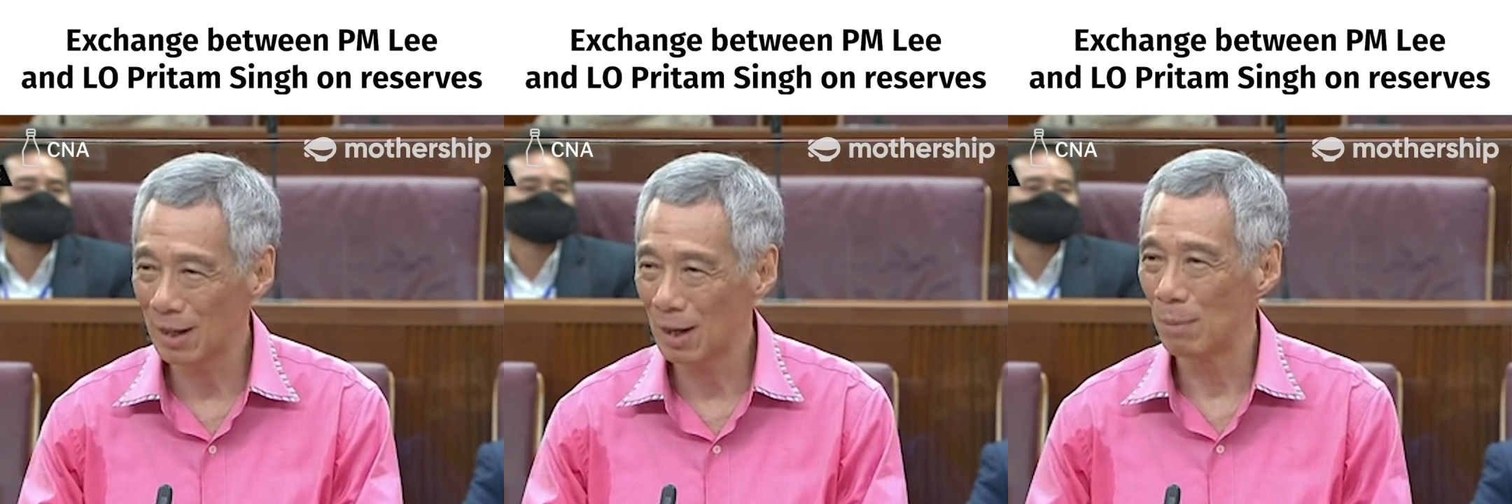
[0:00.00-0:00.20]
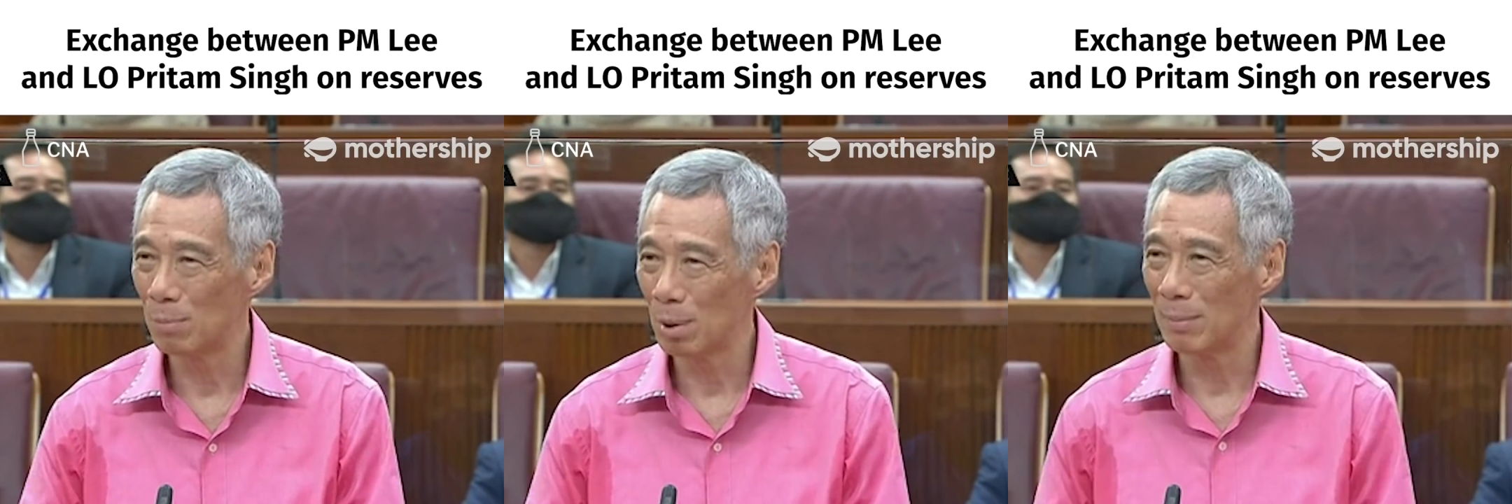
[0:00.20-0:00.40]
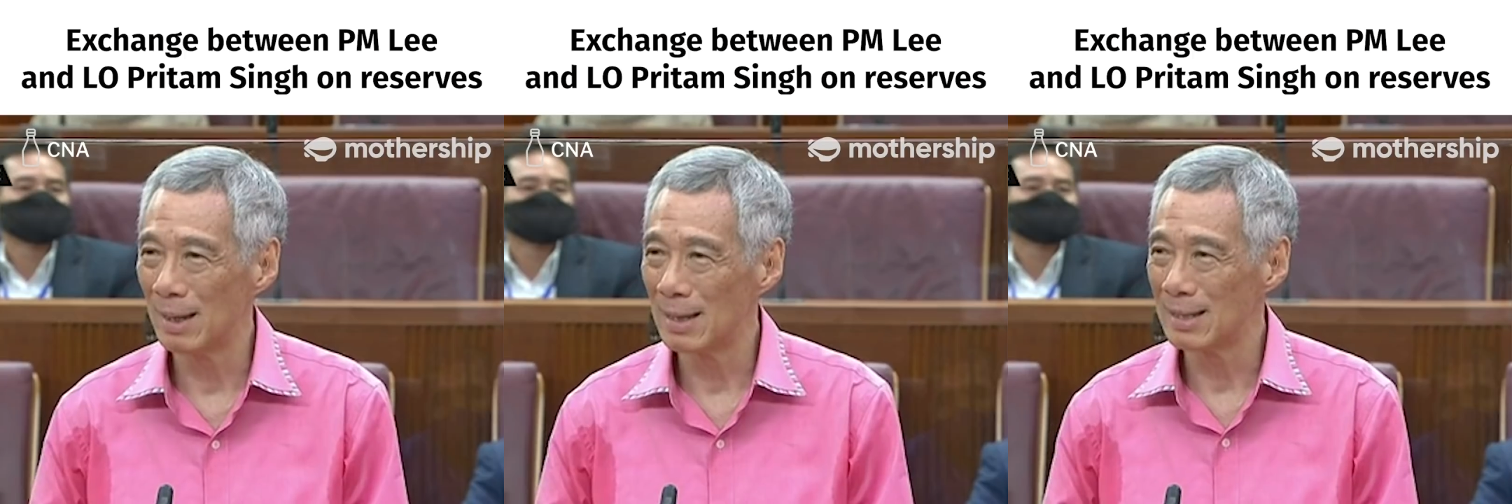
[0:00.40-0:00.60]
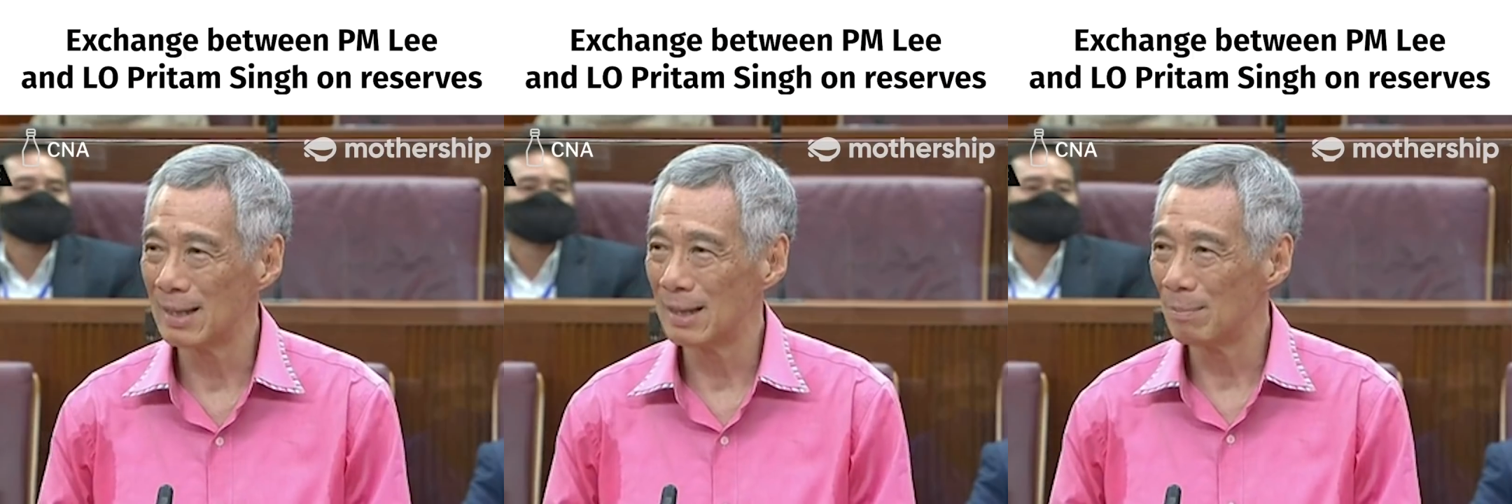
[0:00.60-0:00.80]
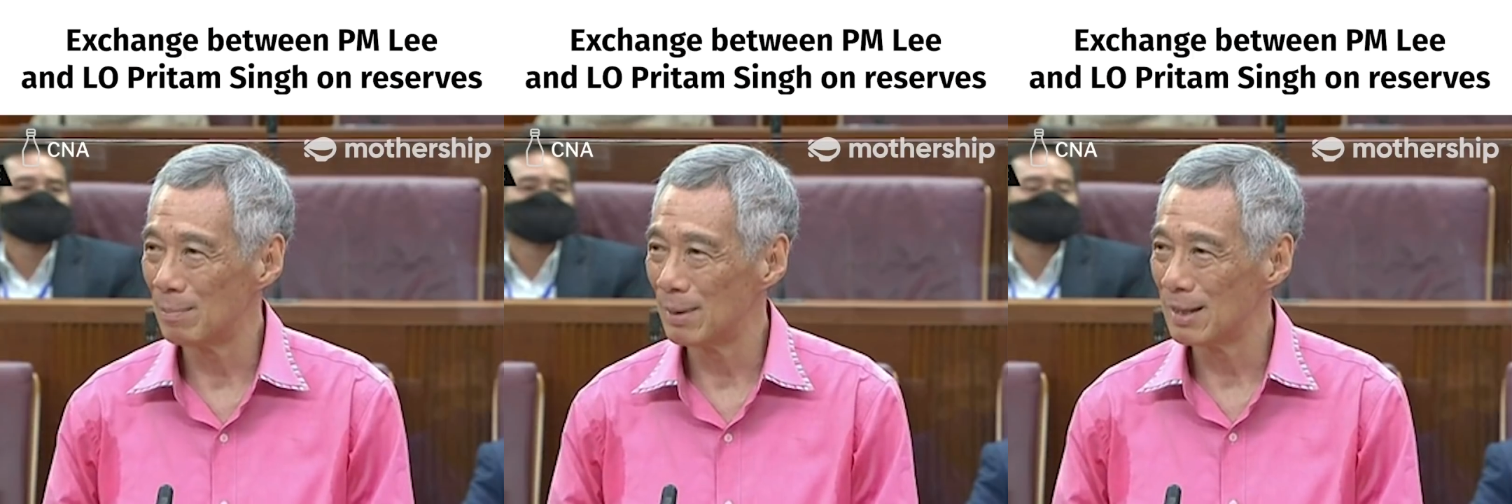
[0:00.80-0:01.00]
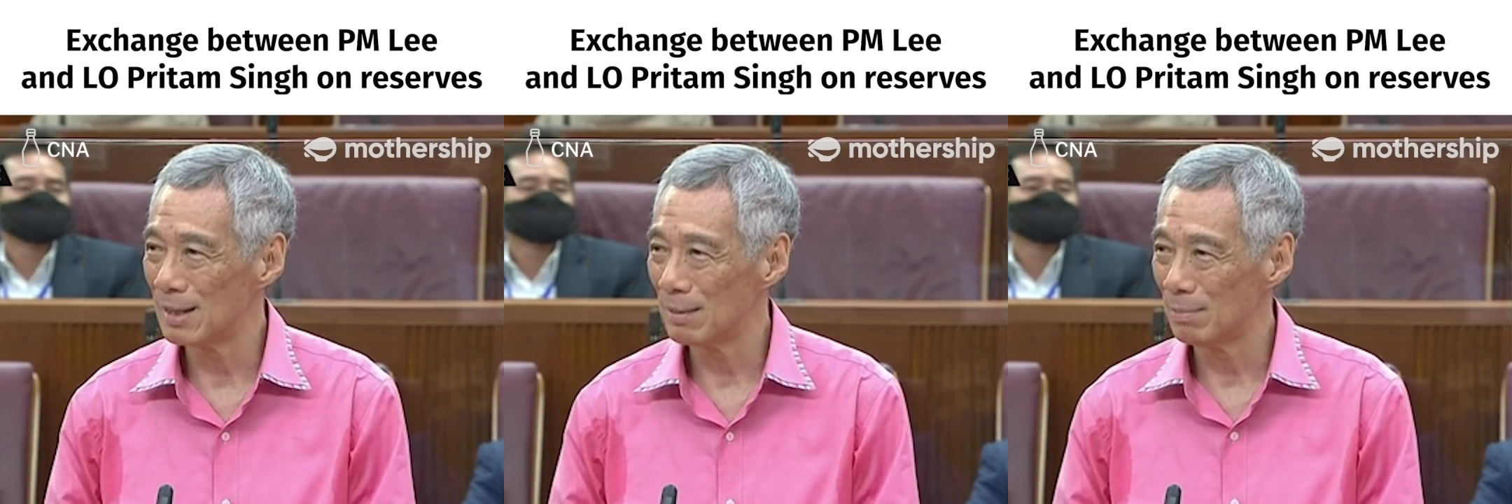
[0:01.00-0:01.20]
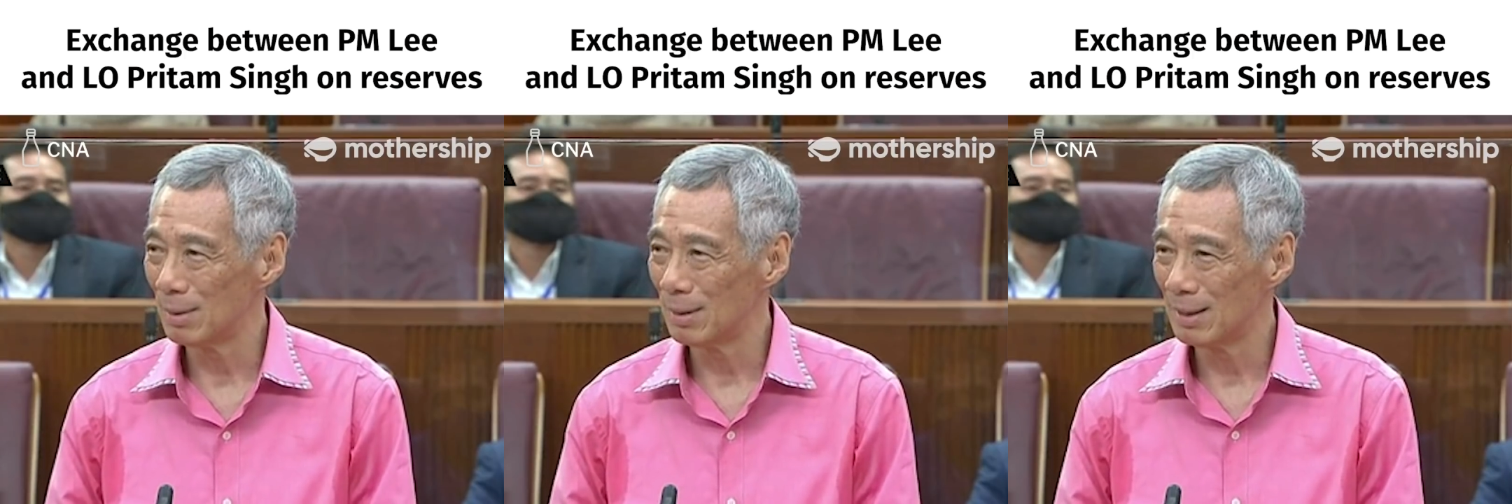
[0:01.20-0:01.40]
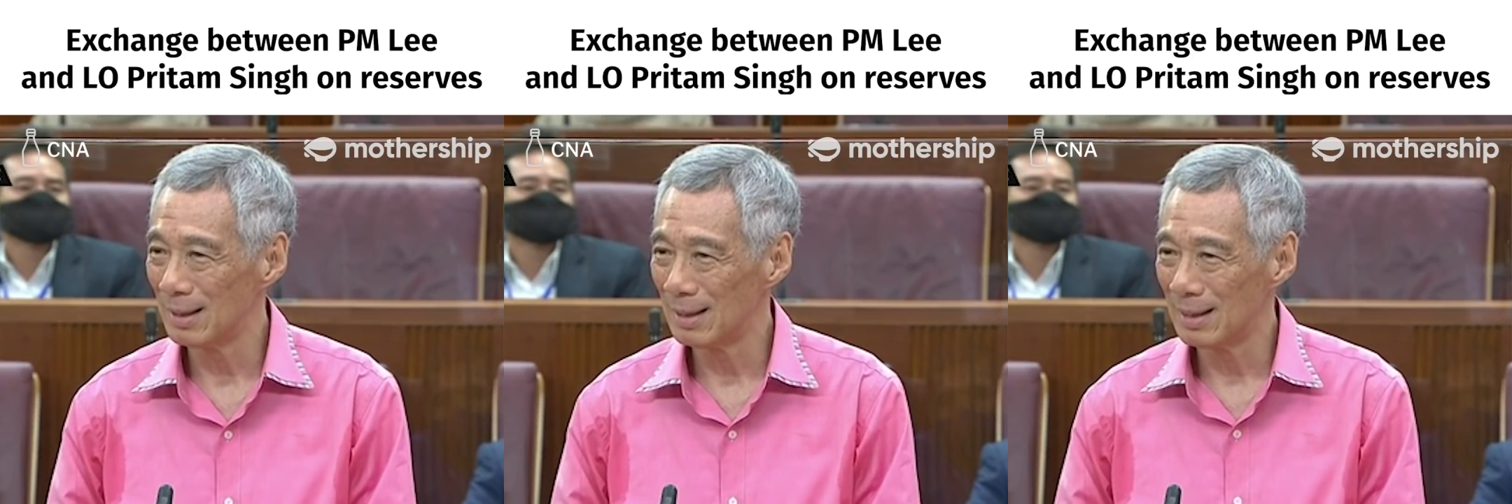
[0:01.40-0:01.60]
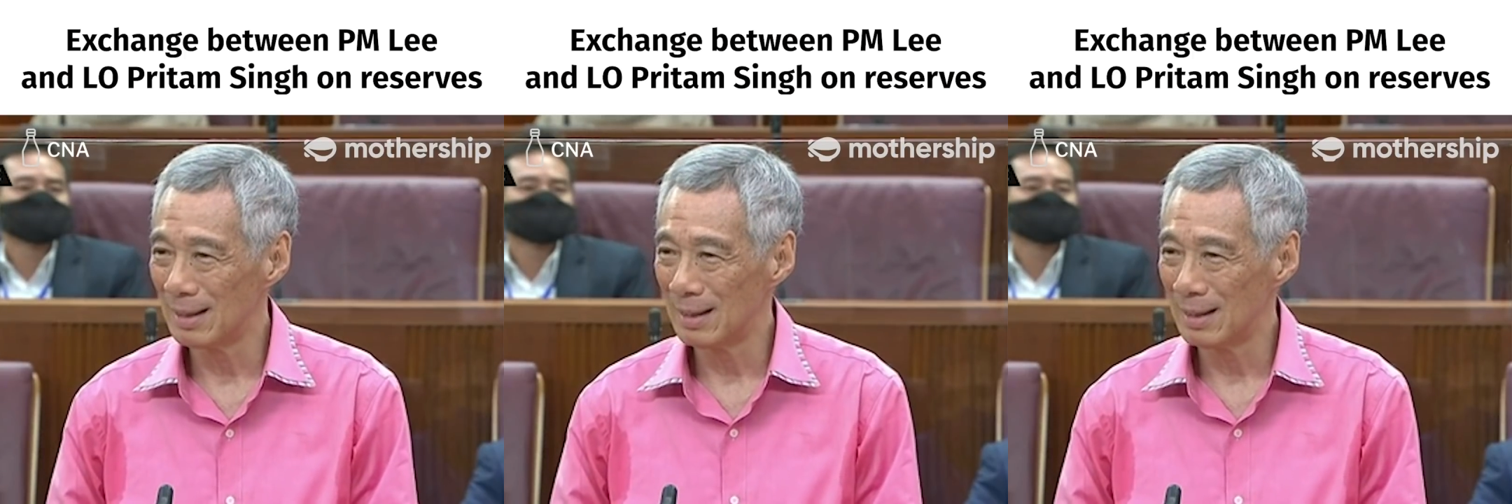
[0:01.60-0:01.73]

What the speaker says: compromising a principle,